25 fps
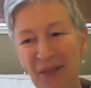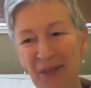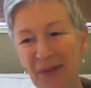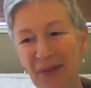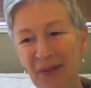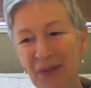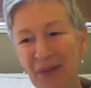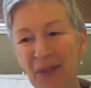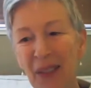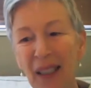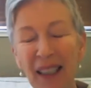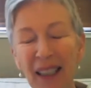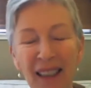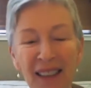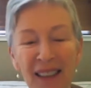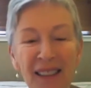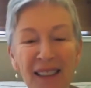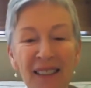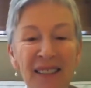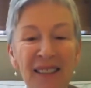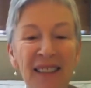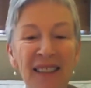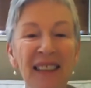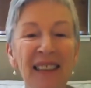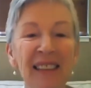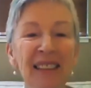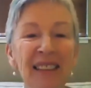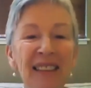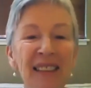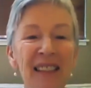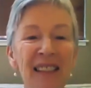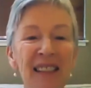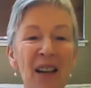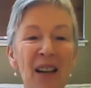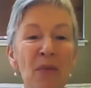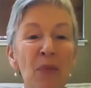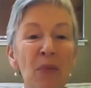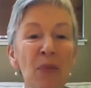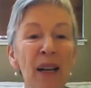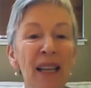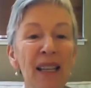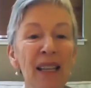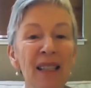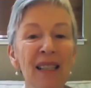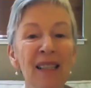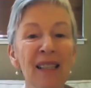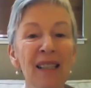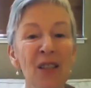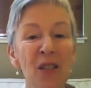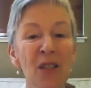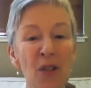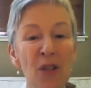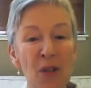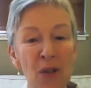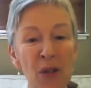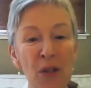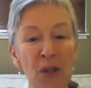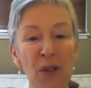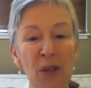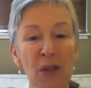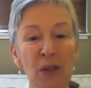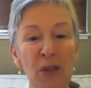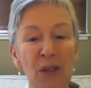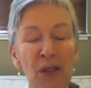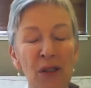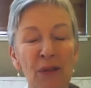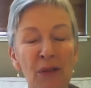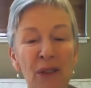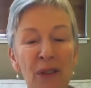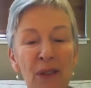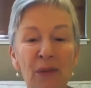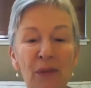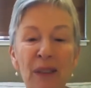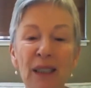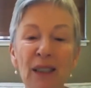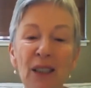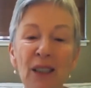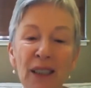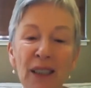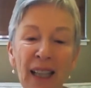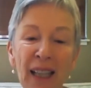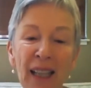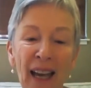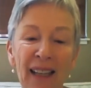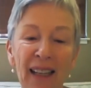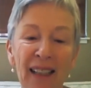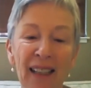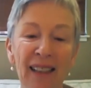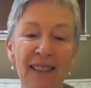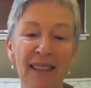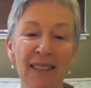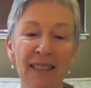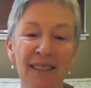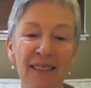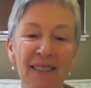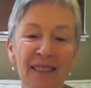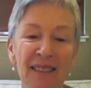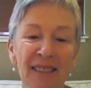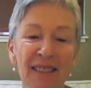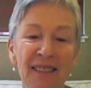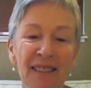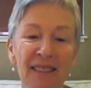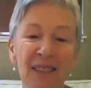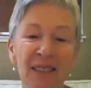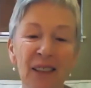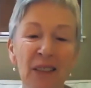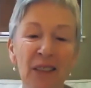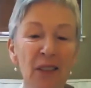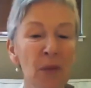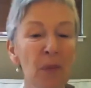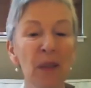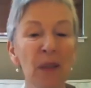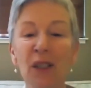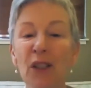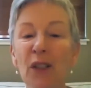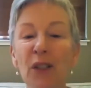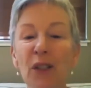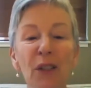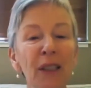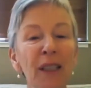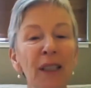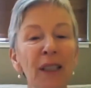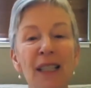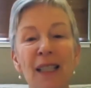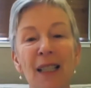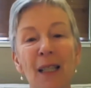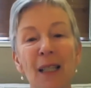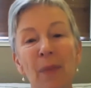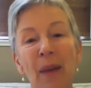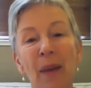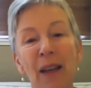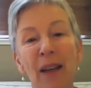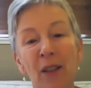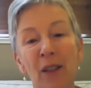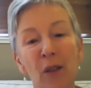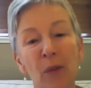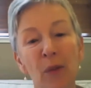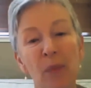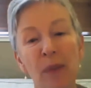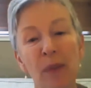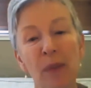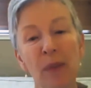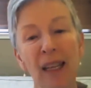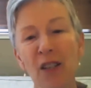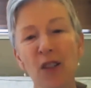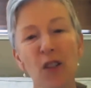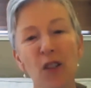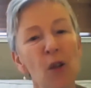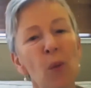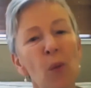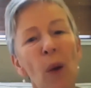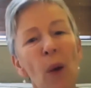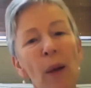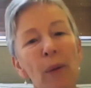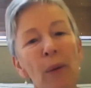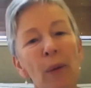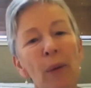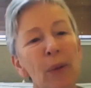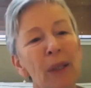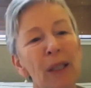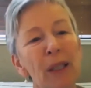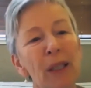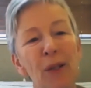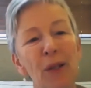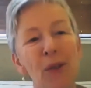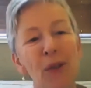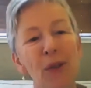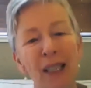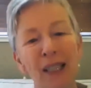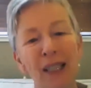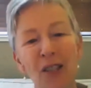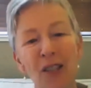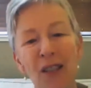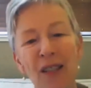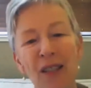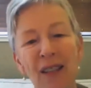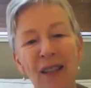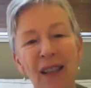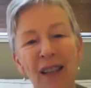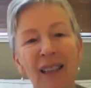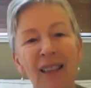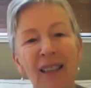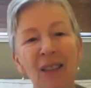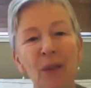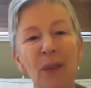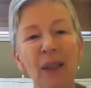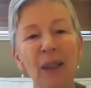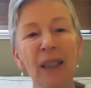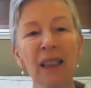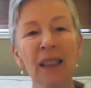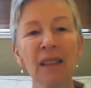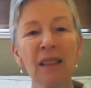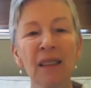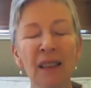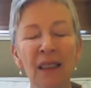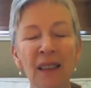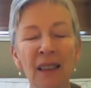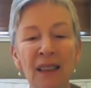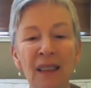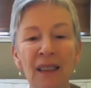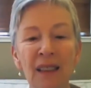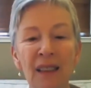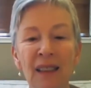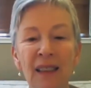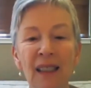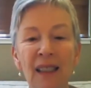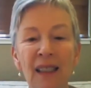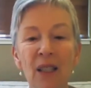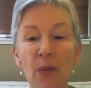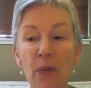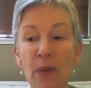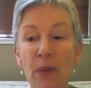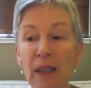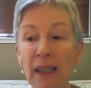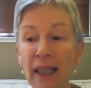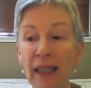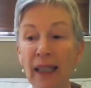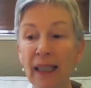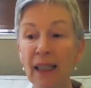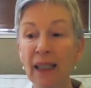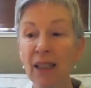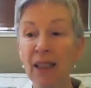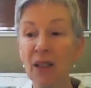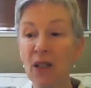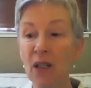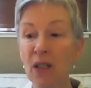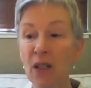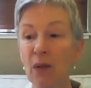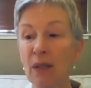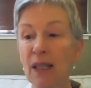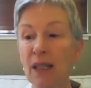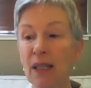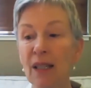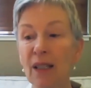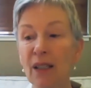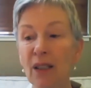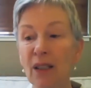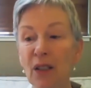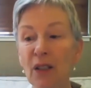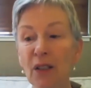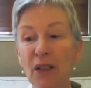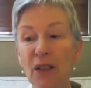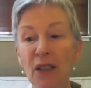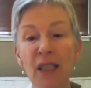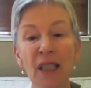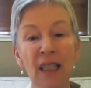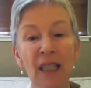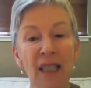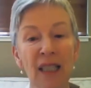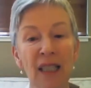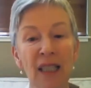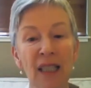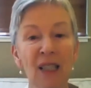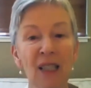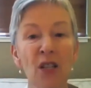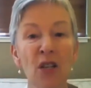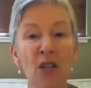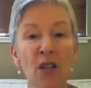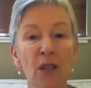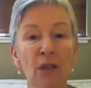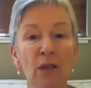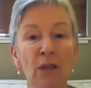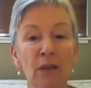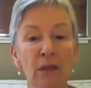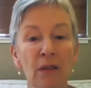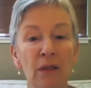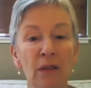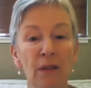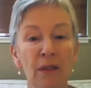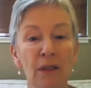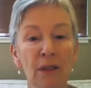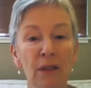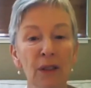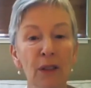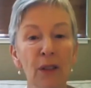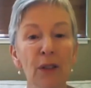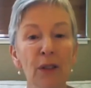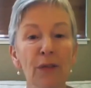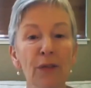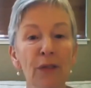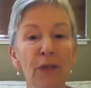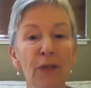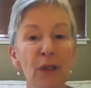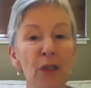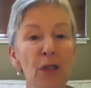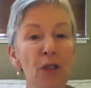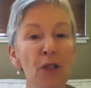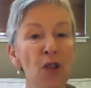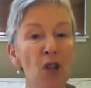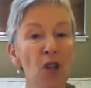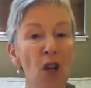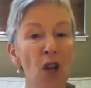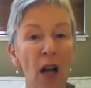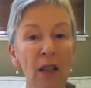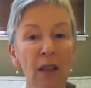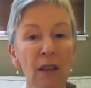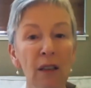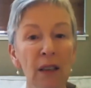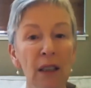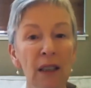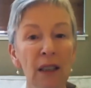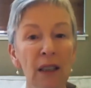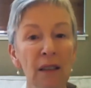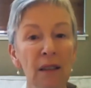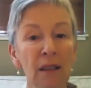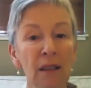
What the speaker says: Well, in some ways it's true when we look at it. We have to be curious about human nature. Why would we do such a thing? Well, it's related to a security issue, to the first chakra.